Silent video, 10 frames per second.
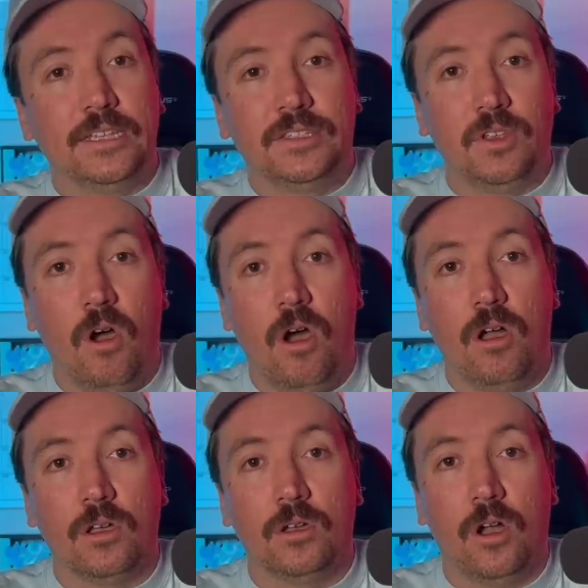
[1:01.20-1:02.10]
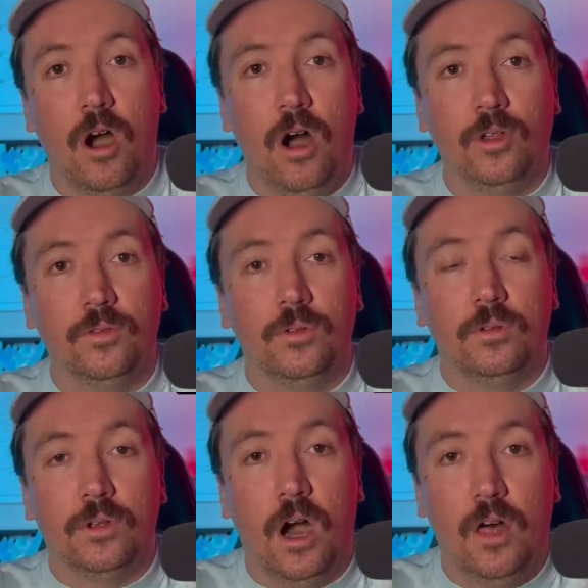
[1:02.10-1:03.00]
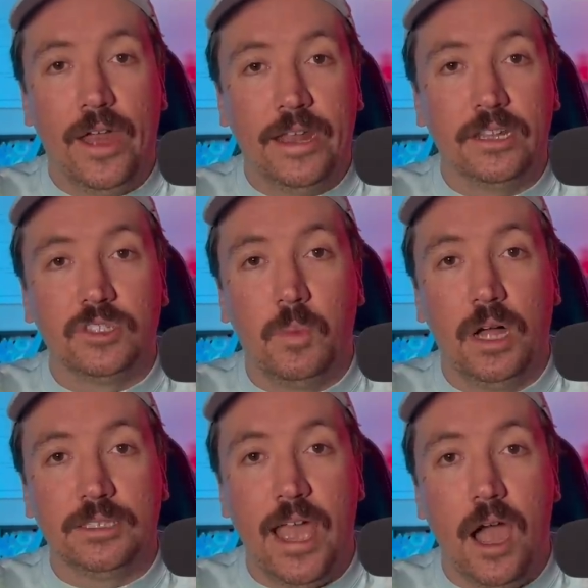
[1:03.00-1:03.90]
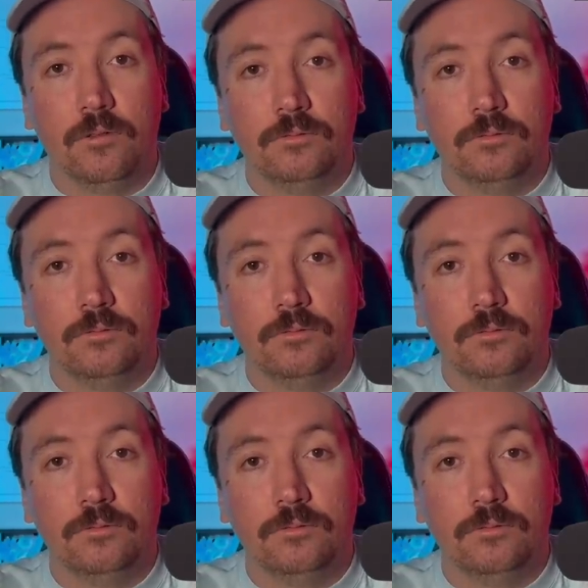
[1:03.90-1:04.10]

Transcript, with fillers: song called Call That in a Small Town.